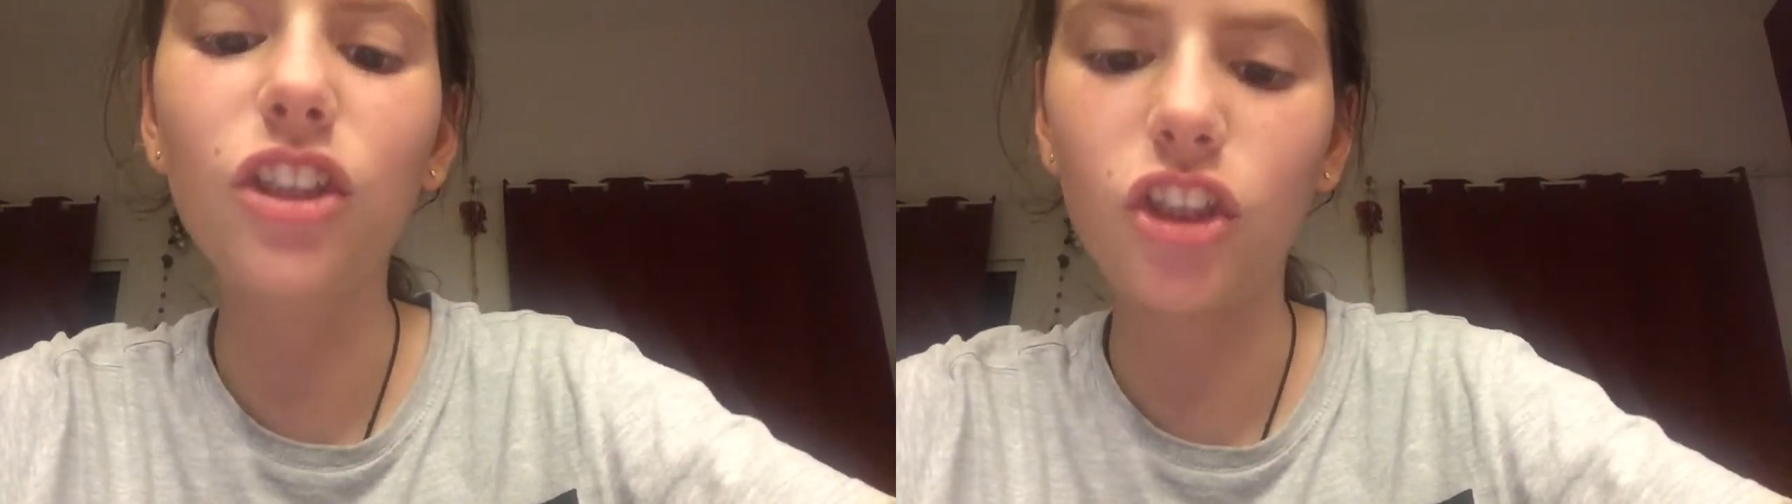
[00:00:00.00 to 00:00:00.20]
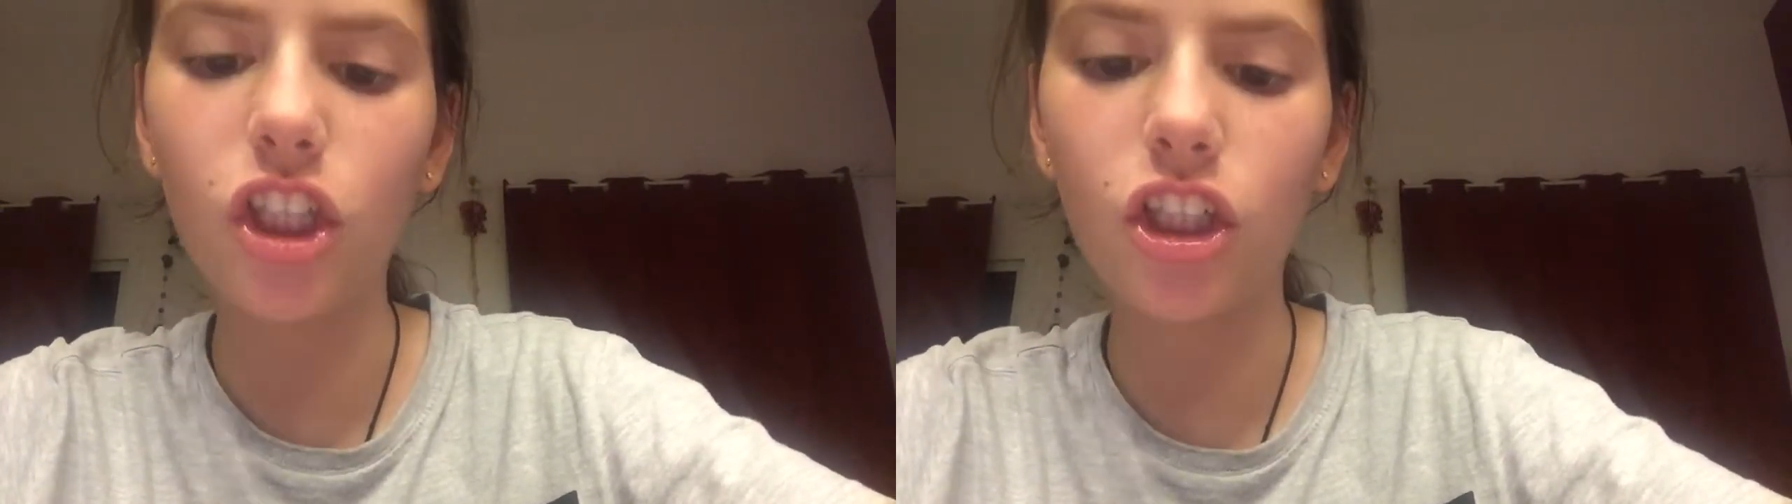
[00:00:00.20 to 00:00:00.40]

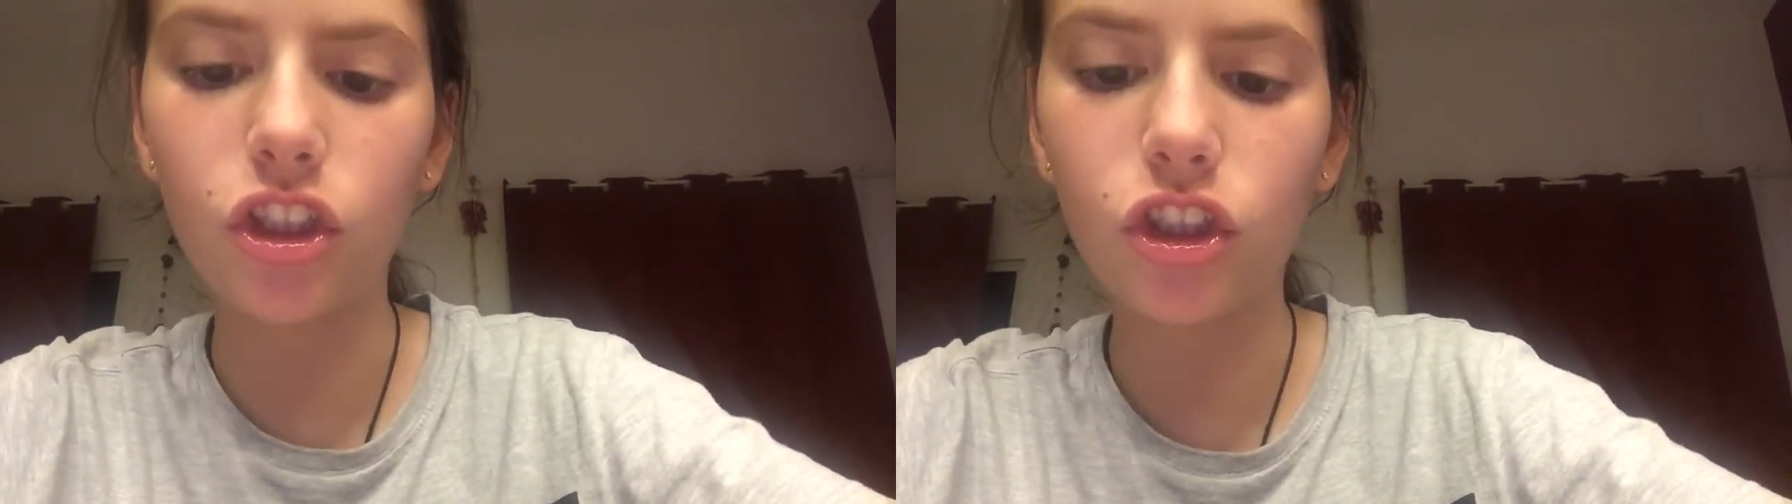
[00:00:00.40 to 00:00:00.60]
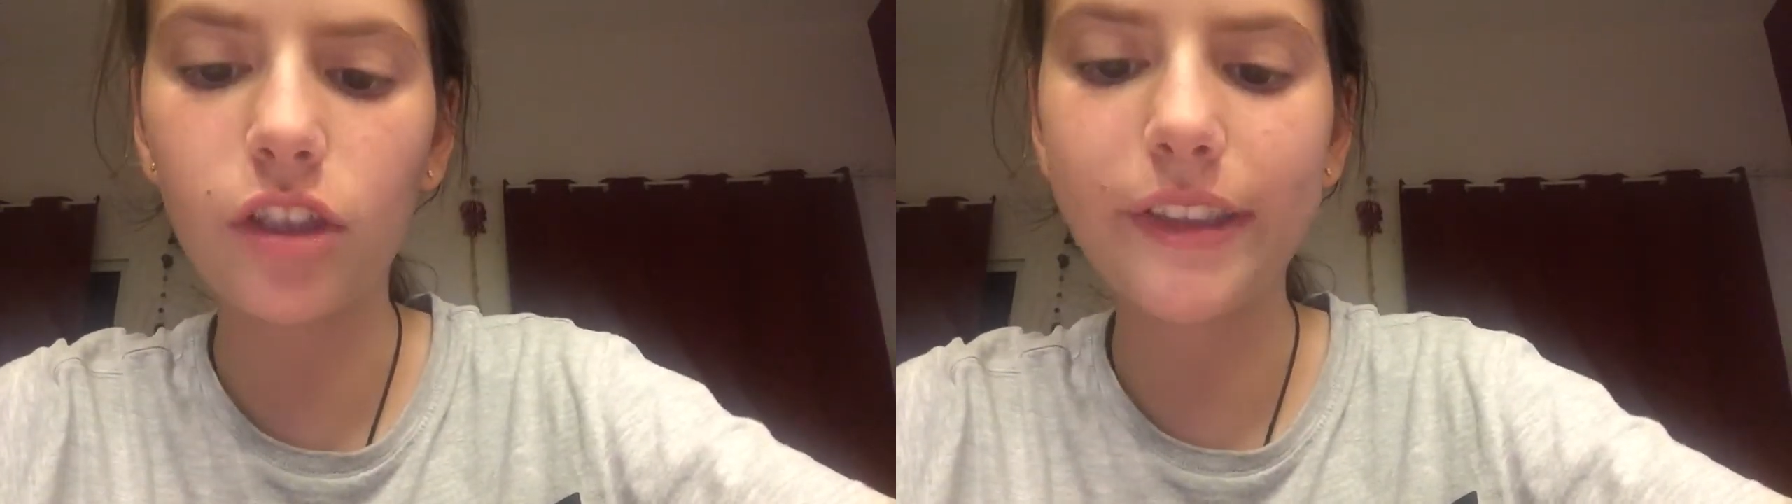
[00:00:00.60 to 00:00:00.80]

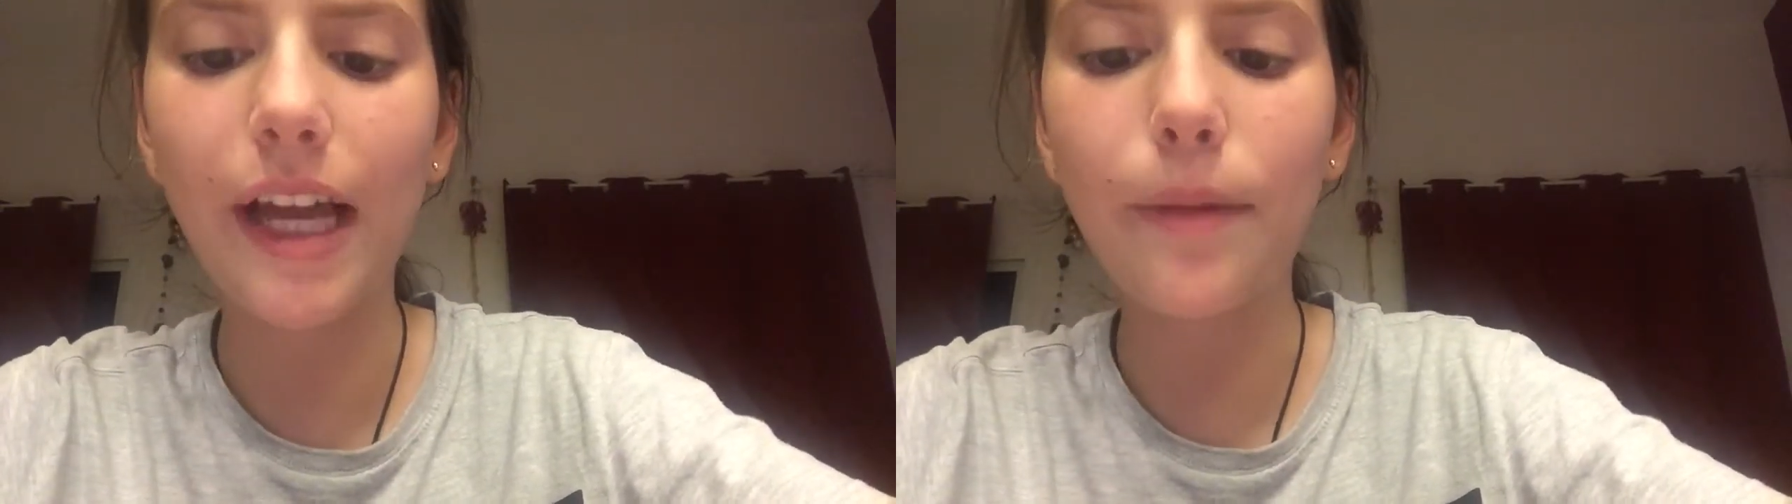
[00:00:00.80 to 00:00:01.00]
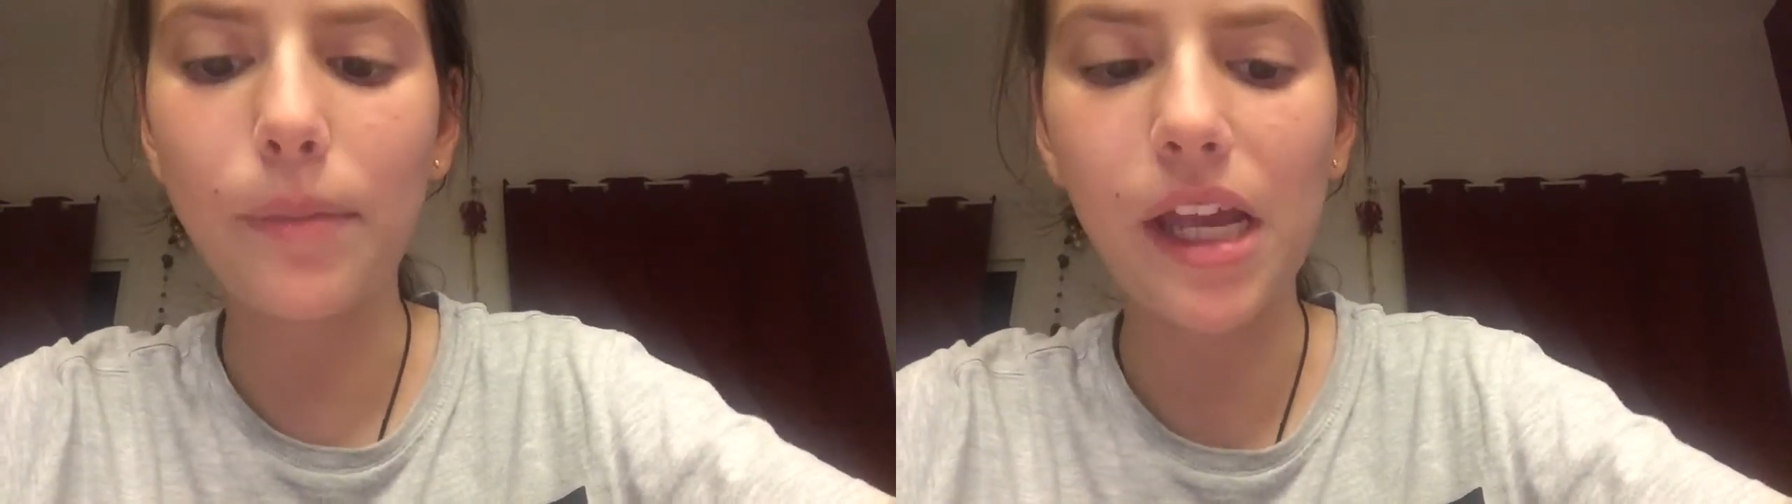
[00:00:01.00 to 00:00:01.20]
judge to
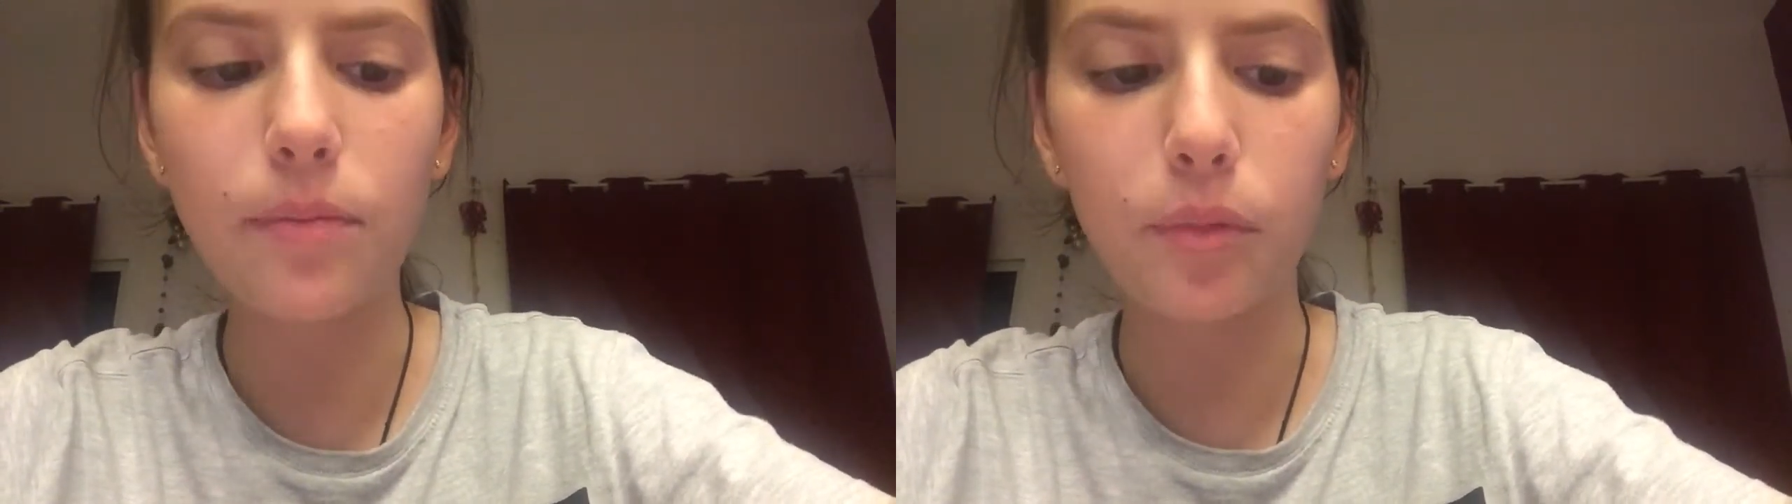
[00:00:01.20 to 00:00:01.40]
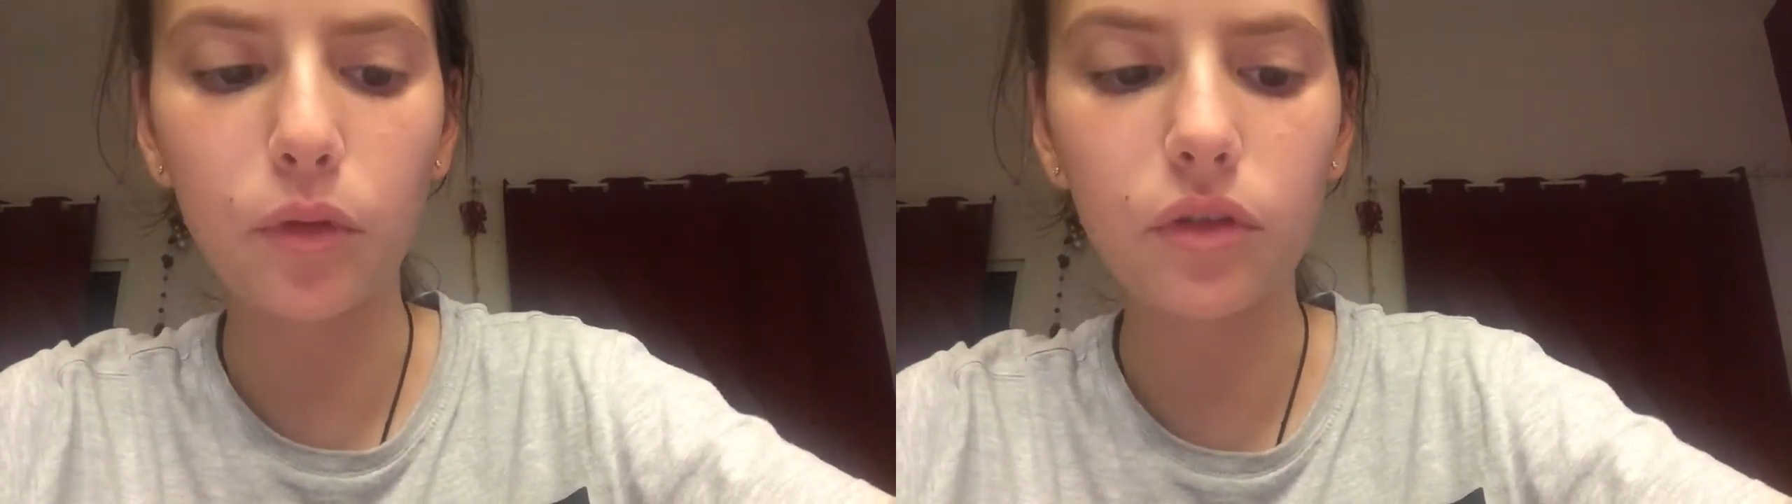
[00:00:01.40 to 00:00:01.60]
sign
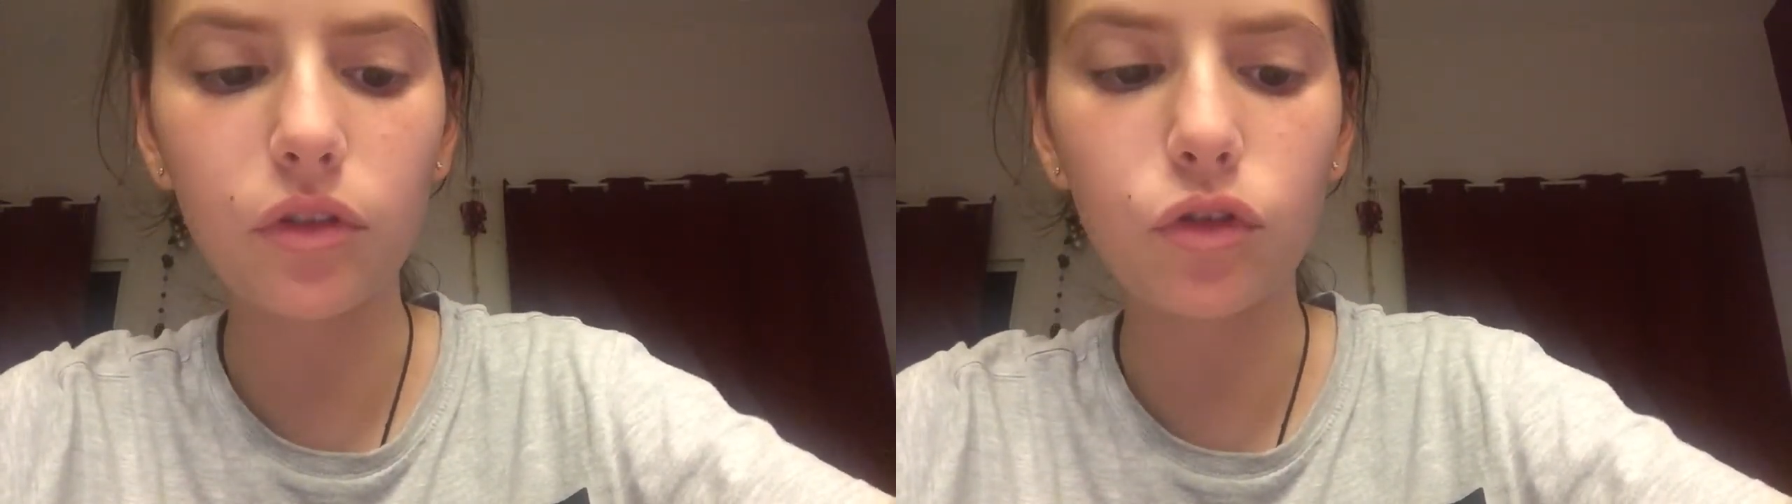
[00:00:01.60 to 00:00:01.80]
papers